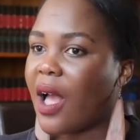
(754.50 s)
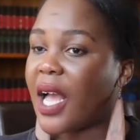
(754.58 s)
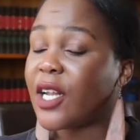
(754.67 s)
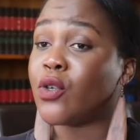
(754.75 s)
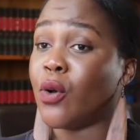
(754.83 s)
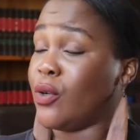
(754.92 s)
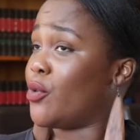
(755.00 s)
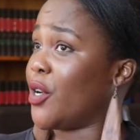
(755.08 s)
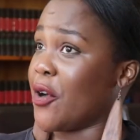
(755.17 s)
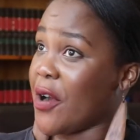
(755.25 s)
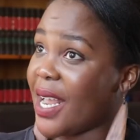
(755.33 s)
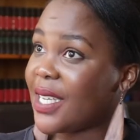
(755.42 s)
I don't
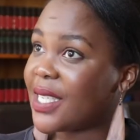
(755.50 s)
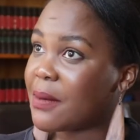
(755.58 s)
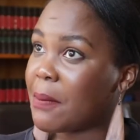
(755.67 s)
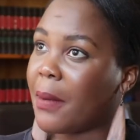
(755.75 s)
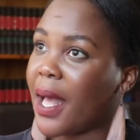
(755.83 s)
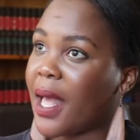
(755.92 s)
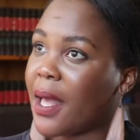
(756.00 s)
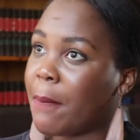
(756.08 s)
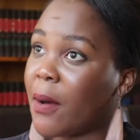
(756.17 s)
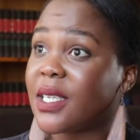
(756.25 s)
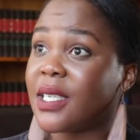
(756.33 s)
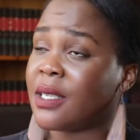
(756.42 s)
regret my
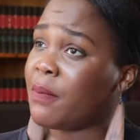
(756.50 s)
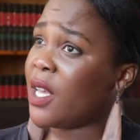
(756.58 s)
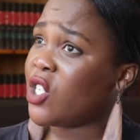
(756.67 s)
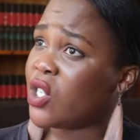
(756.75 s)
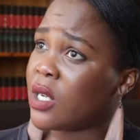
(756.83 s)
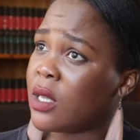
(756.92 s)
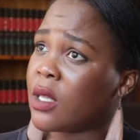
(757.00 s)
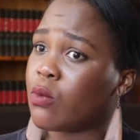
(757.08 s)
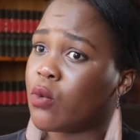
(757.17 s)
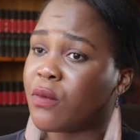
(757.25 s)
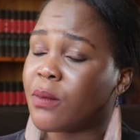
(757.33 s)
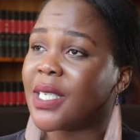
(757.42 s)
participation in the
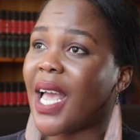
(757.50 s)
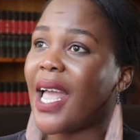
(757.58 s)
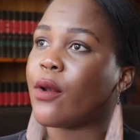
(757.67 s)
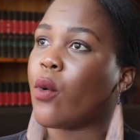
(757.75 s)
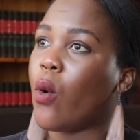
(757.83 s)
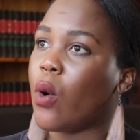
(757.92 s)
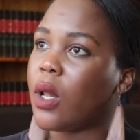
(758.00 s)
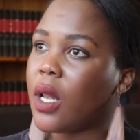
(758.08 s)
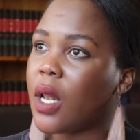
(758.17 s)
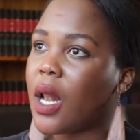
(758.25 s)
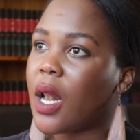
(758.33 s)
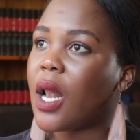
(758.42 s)
movement at
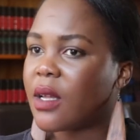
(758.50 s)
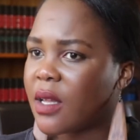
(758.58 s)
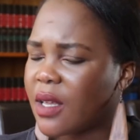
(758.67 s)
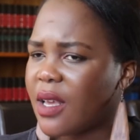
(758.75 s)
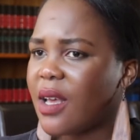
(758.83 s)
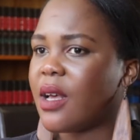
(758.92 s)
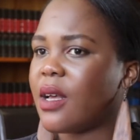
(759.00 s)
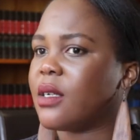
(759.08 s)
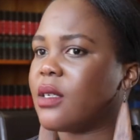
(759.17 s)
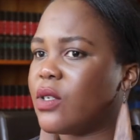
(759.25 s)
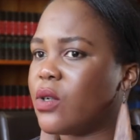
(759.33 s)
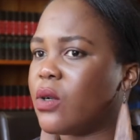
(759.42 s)
all. Yeah,
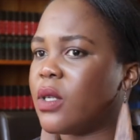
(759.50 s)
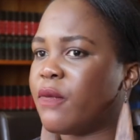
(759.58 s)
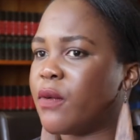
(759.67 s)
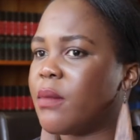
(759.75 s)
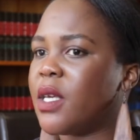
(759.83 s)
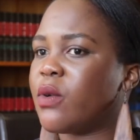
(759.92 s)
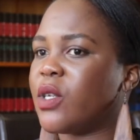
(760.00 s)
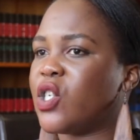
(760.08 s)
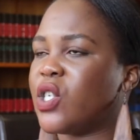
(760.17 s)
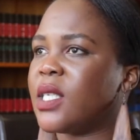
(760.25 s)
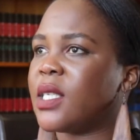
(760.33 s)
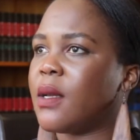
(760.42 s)
you know, for me, it
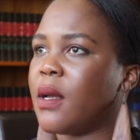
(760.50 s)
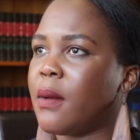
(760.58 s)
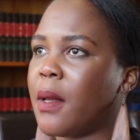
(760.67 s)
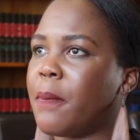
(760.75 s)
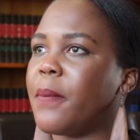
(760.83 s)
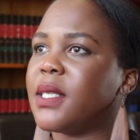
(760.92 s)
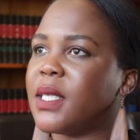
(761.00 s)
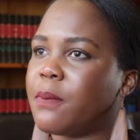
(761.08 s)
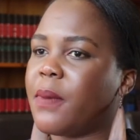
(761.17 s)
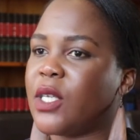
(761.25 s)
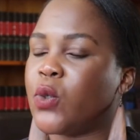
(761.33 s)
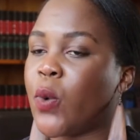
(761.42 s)
was just a
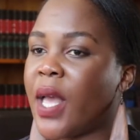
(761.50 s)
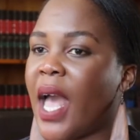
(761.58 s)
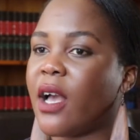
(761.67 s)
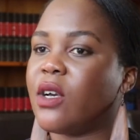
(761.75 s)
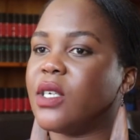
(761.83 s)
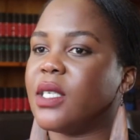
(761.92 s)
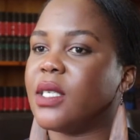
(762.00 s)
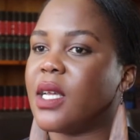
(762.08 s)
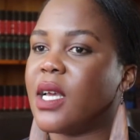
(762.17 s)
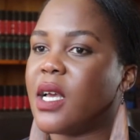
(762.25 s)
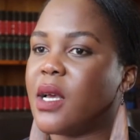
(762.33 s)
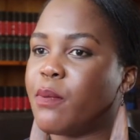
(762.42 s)
space where I could
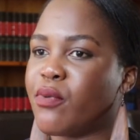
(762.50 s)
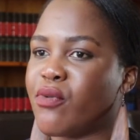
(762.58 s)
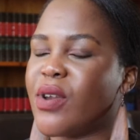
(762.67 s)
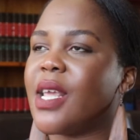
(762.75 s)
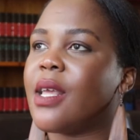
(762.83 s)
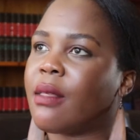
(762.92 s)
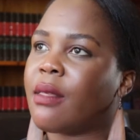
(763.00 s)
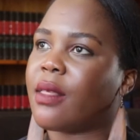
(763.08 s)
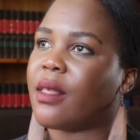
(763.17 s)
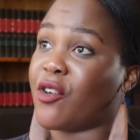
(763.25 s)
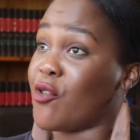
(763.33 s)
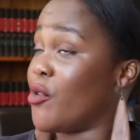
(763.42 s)
breathe,
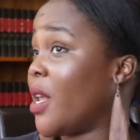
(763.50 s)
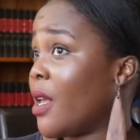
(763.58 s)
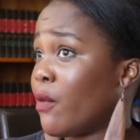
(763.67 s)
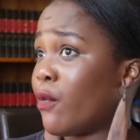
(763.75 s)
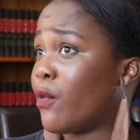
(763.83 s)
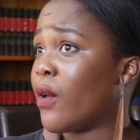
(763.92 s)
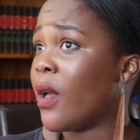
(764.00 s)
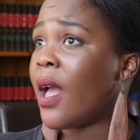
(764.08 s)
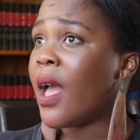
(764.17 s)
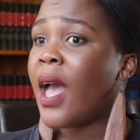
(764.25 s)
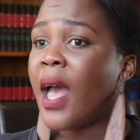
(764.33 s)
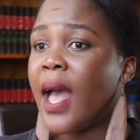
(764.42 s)
grieve,
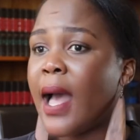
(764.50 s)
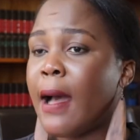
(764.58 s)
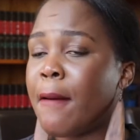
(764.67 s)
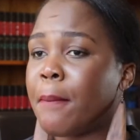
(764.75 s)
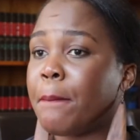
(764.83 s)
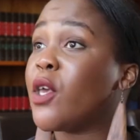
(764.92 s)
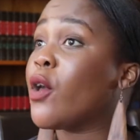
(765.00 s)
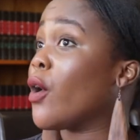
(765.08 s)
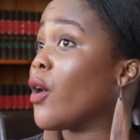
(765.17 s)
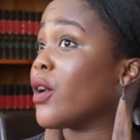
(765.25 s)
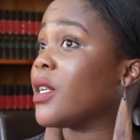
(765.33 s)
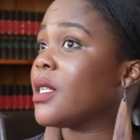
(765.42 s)
be
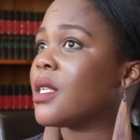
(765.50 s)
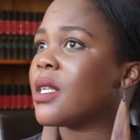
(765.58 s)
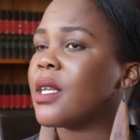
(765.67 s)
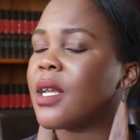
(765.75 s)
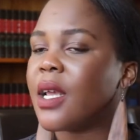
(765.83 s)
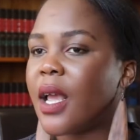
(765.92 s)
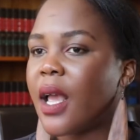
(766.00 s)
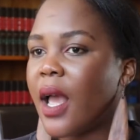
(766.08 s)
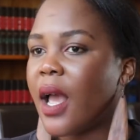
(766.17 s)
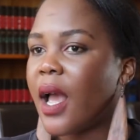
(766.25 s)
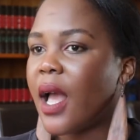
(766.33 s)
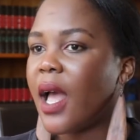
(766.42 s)
heard,
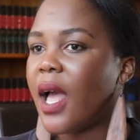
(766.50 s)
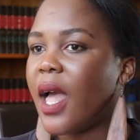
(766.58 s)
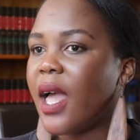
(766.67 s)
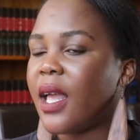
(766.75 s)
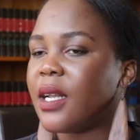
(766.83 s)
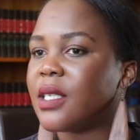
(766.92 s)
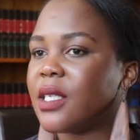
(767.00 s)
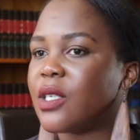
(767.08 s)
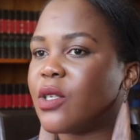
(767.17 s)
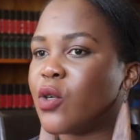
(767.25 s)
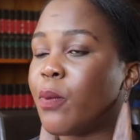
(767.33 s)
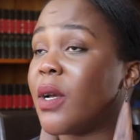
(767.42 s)
and,
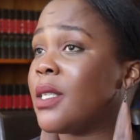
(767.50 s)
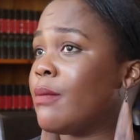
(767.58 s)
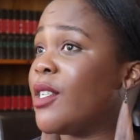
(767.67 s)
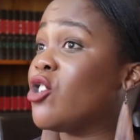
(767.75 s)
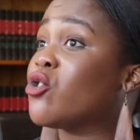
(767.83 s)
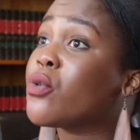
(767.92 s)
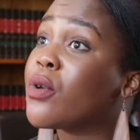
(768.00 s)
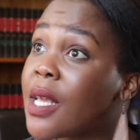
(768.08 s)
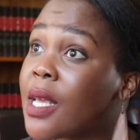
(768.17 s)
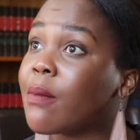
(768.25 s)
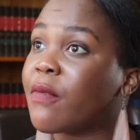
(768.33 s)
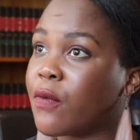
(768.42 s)
you know, possibly
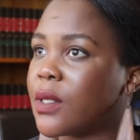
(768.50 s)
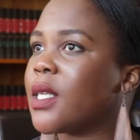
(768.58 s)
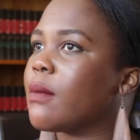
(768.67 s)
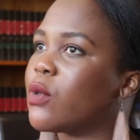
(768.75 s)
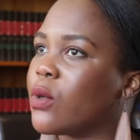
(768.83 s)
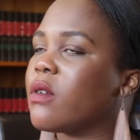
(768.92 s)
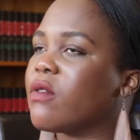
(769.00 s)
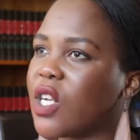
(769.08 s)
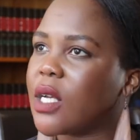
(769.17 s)
dream for some sort of